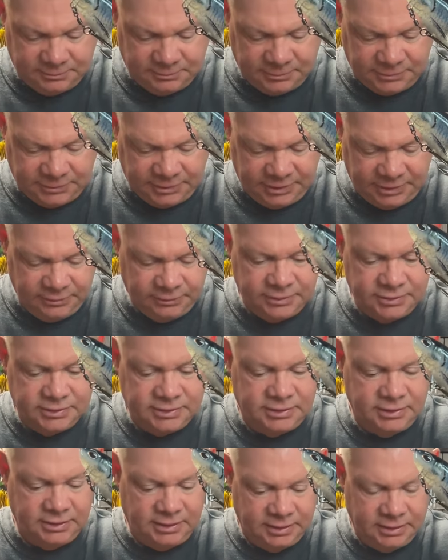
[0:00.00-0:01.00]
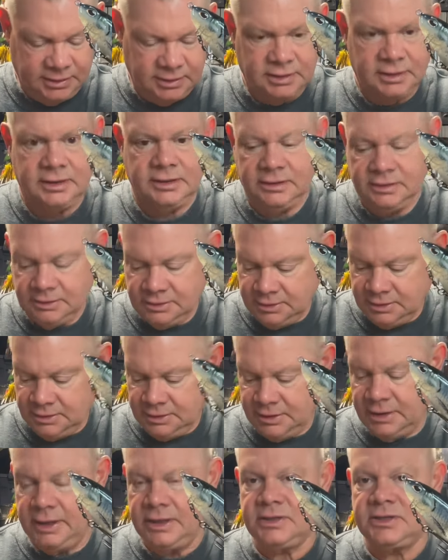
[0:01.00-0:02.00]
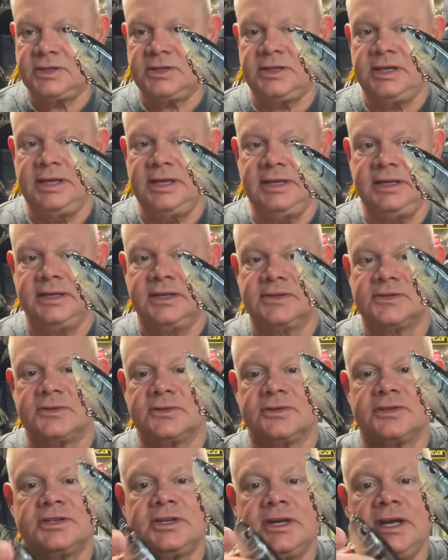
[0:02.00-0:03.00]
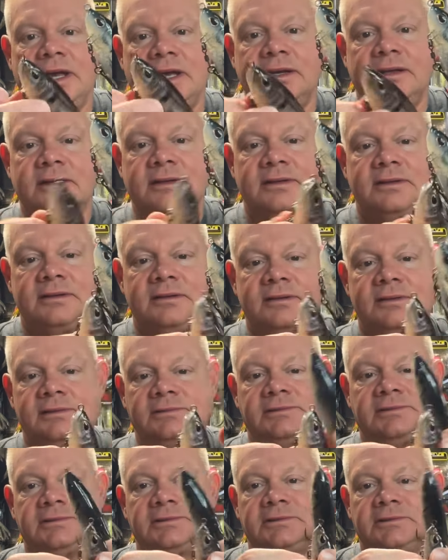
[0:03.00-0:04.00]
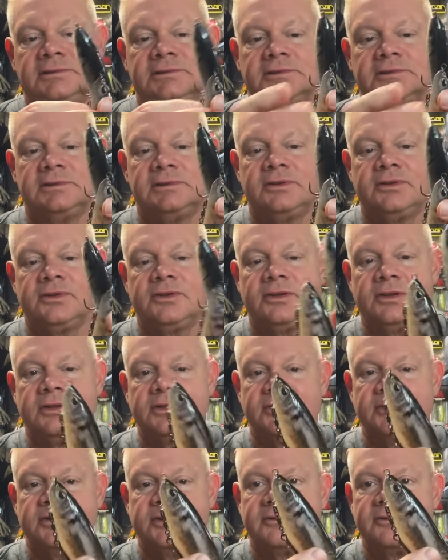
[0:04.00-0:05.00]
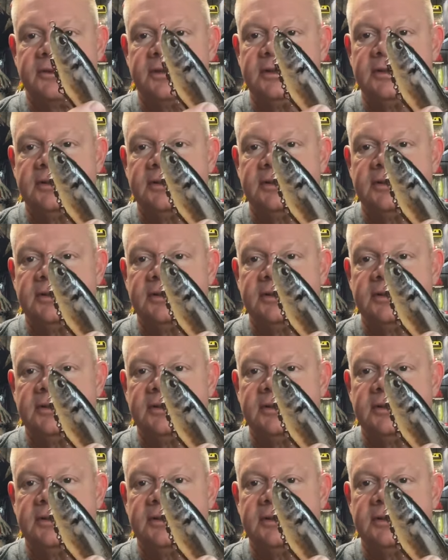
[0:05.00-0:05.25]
And here is the HD Gizzard Shad. So a little different.